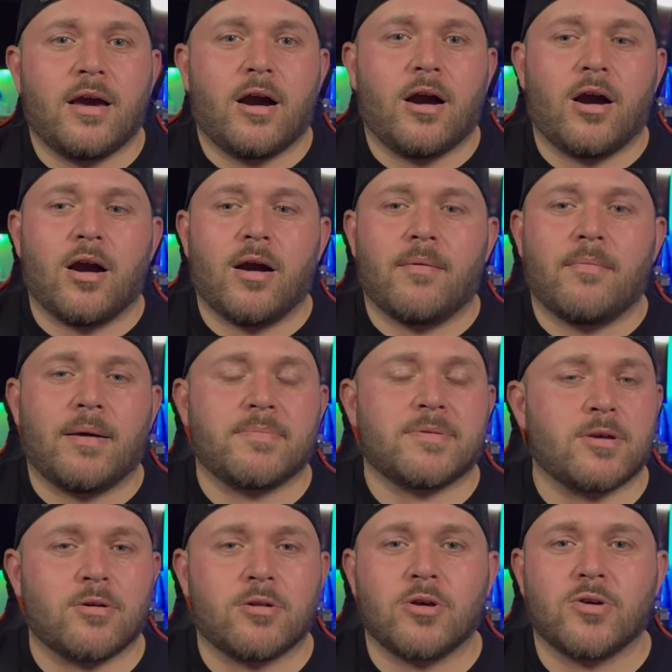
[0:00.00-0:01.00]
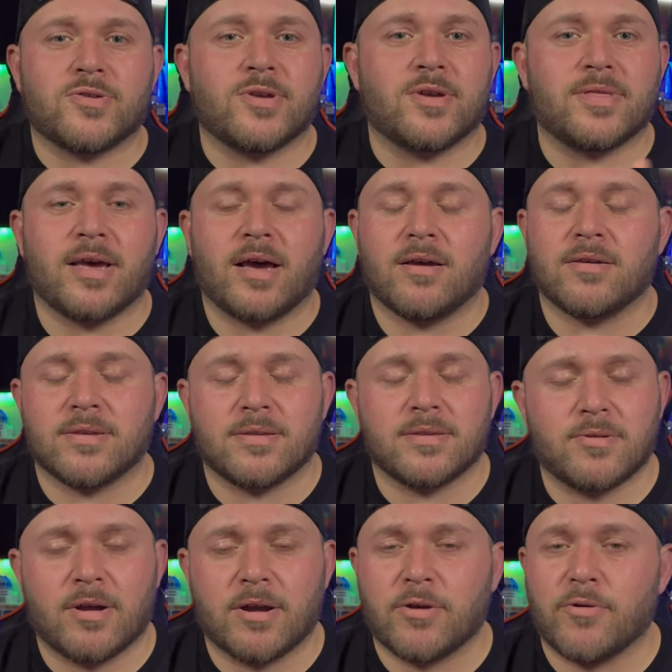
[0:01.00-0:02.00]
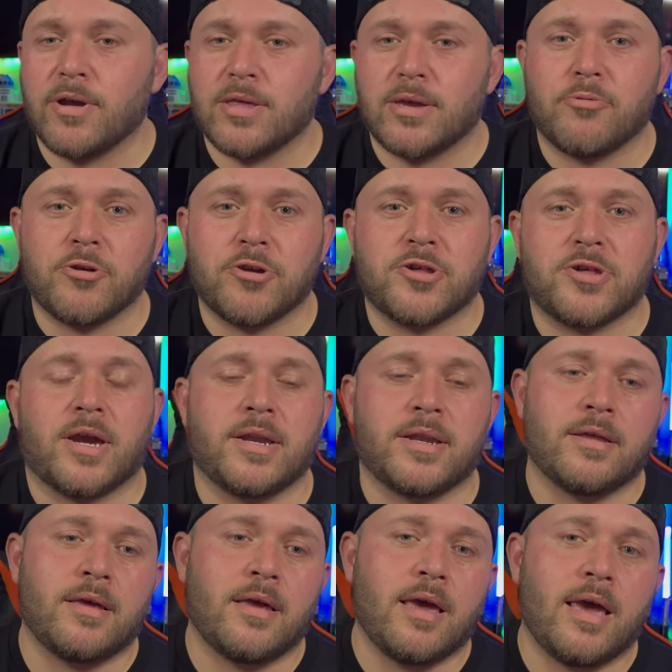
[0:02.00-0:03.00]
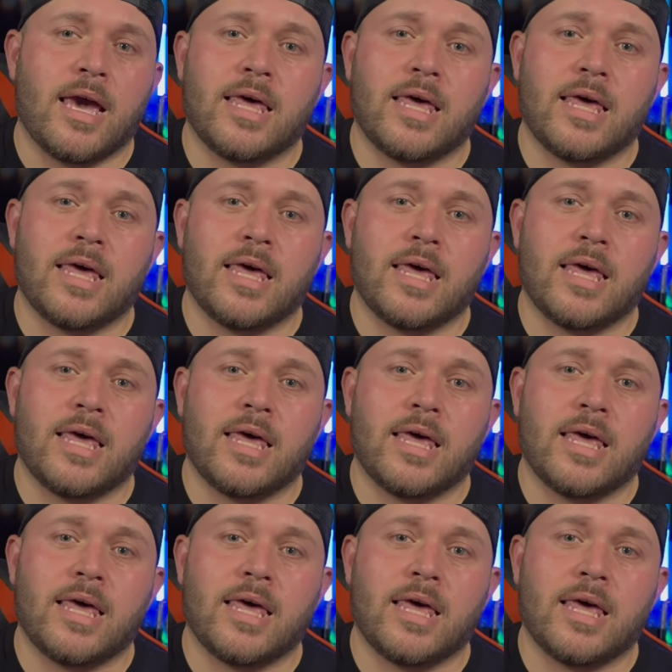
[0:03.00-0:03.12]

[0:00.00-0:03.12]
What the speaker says: I'm so close to 1,000, so I'd greatly appreciate it.